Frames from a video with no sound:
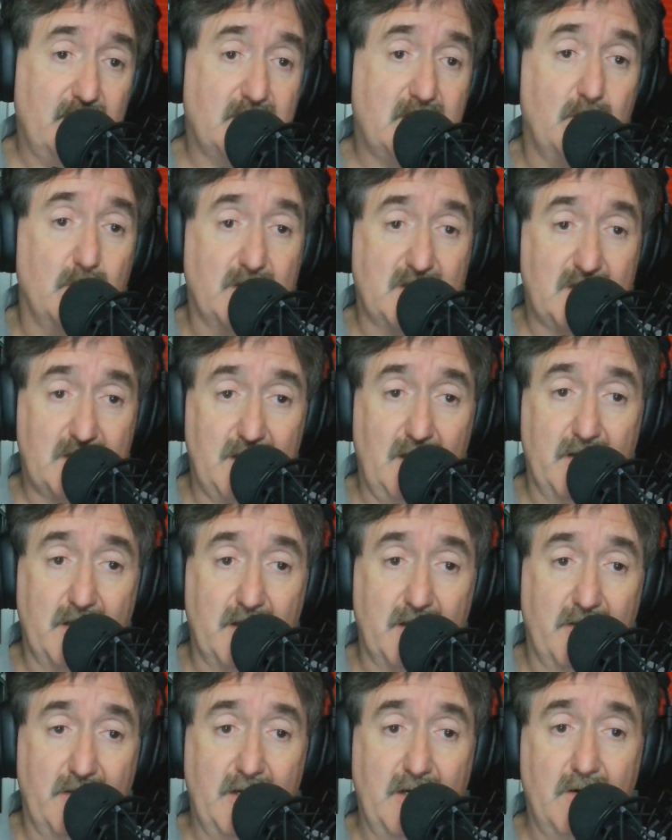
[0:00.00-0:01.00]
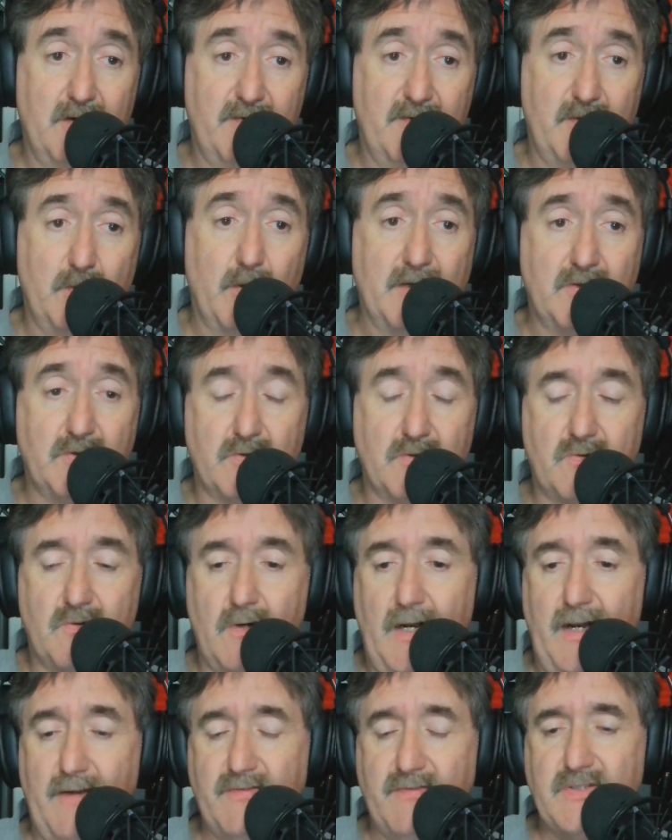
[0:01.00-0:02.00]
see what's selling on there if you want to do
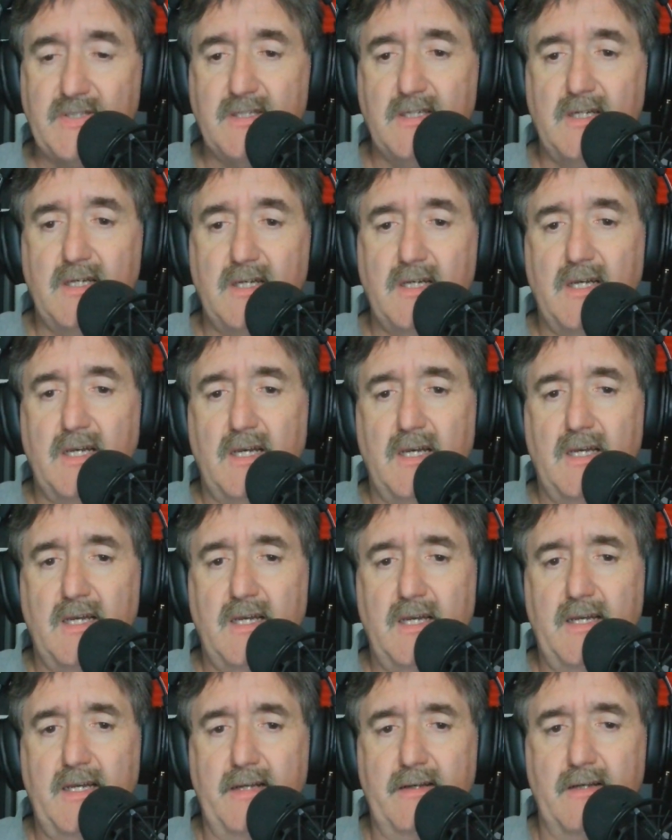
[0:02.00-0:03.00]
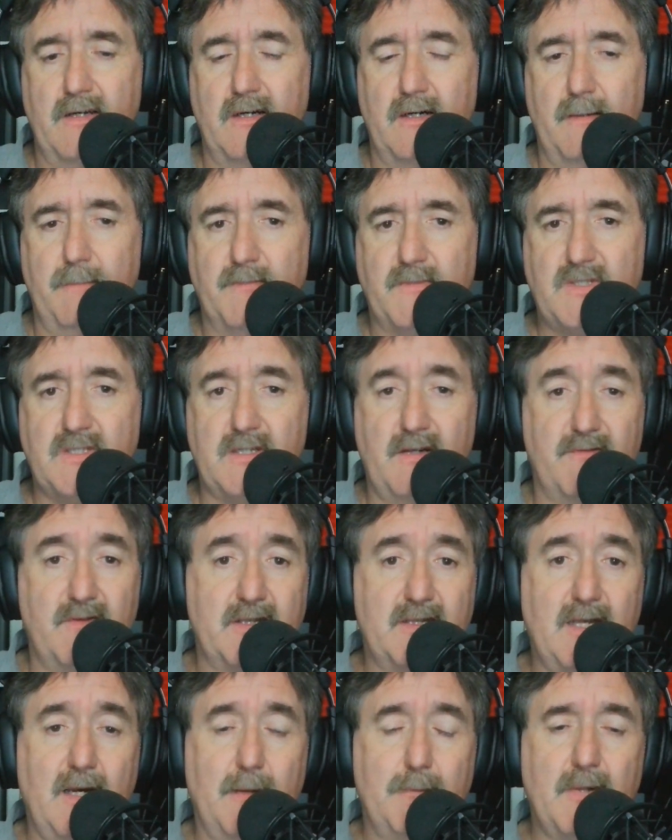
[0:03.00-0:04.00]
crafts and stuff
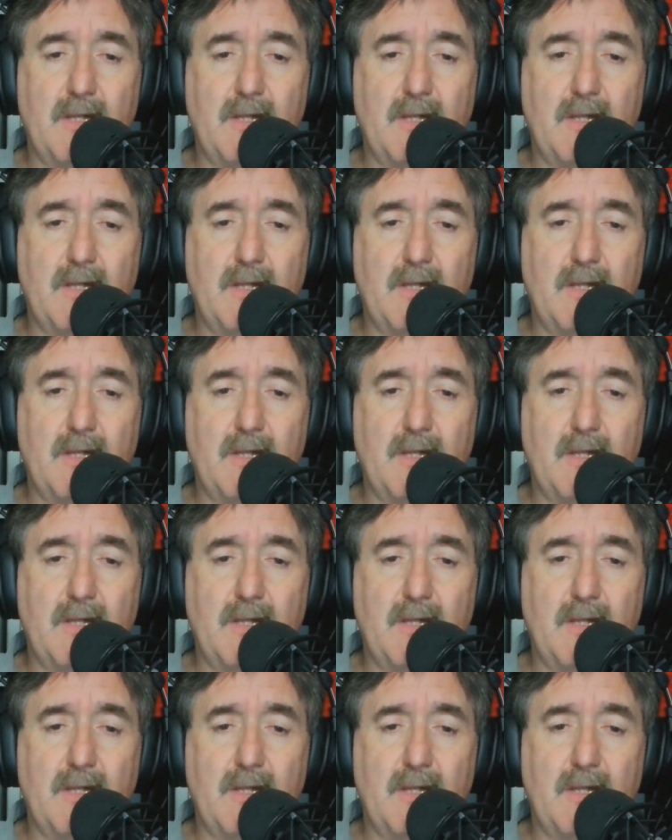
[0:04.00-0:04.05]
like that.